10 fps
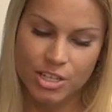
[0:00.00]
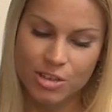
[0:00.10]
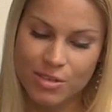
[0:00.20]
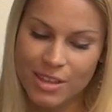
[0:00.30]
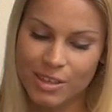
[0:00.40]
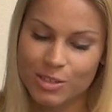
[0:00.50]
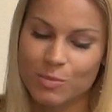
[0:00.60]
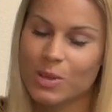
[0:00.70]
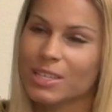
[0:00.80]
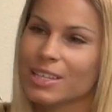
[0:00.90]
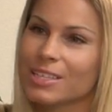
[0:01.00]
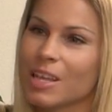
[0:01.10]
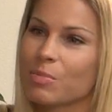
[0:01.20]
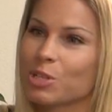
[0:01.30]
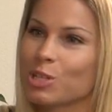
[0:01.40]
you think there's
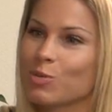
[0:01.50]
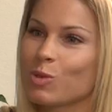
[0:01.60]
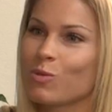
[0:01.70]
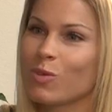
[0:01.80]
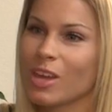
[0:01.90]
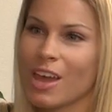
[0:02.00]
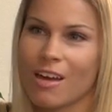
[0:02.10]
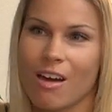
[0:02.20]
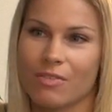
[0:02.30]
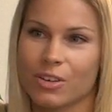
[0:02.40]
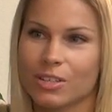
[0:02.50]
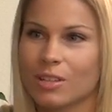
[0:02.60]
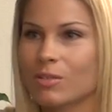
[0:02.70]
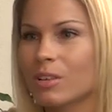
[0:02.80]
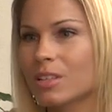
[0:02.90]
misconceptions with VA offers in the
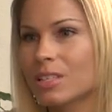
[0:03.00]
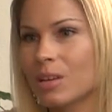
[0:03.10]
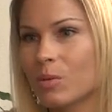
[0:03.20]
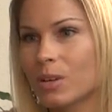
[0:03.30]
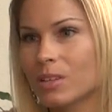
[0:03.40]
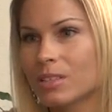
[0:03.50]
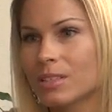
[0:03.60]
real estate world?